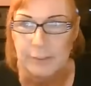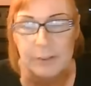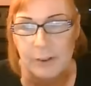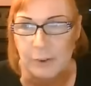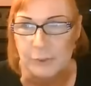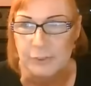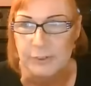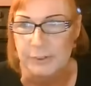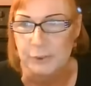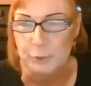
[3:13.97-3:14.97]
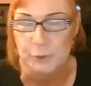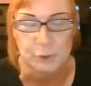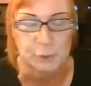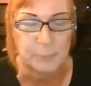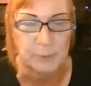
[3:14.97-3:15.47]
Honestly, I just
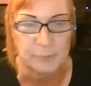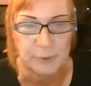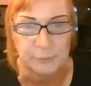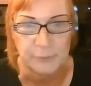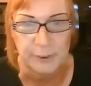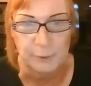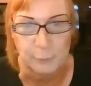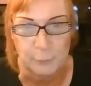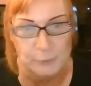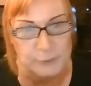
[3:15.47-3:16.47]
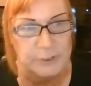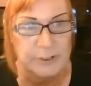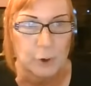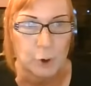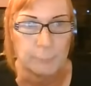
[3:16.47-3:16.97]
wasn't smart enough for the Air Force,
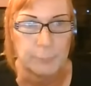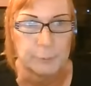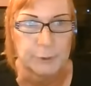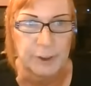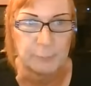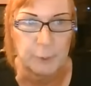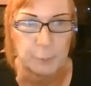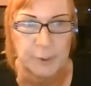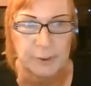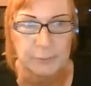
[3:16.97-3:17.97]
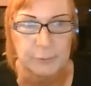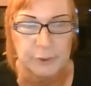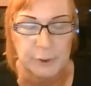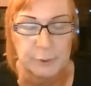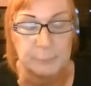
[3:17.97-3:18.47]
and the Army would take me quicker.
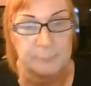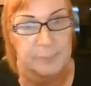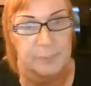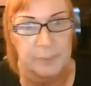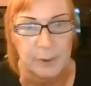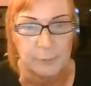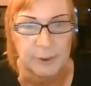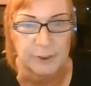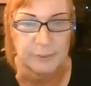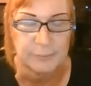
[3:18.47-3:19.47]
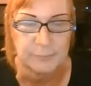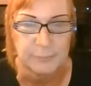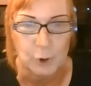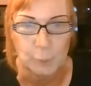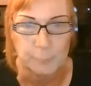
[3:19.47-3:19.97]
So I went into
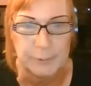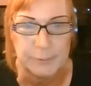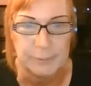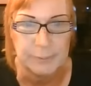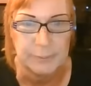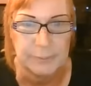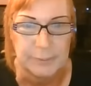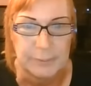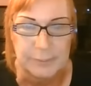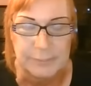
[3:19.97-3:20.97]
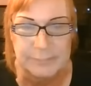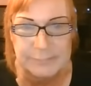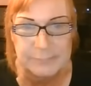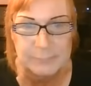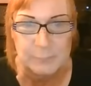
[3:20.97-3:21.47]
Army.
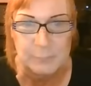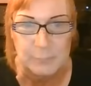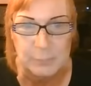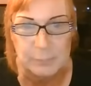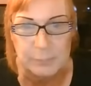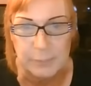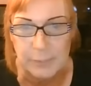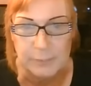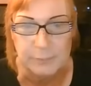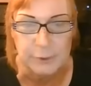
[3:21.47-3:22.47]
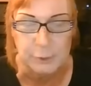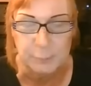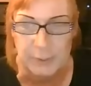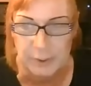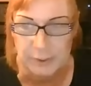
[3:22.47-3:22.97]
Uh, and let's
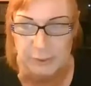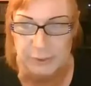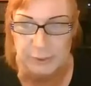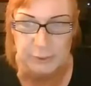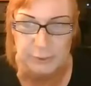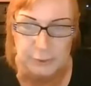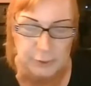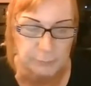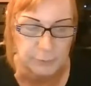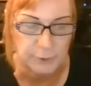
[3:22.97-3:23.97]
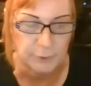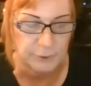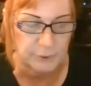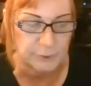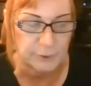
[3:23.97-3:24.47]
be honest, some of
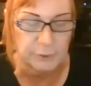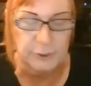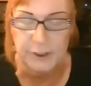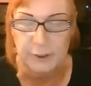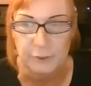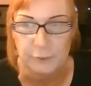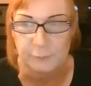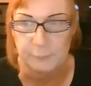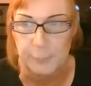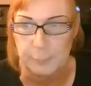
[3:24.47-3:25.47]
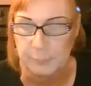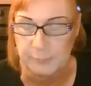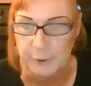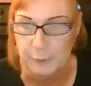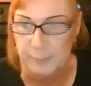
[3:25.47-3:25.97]
they just don't take care of their people
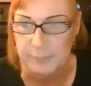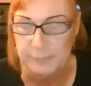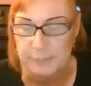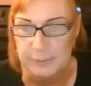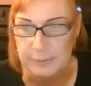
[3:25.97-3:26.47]
very well.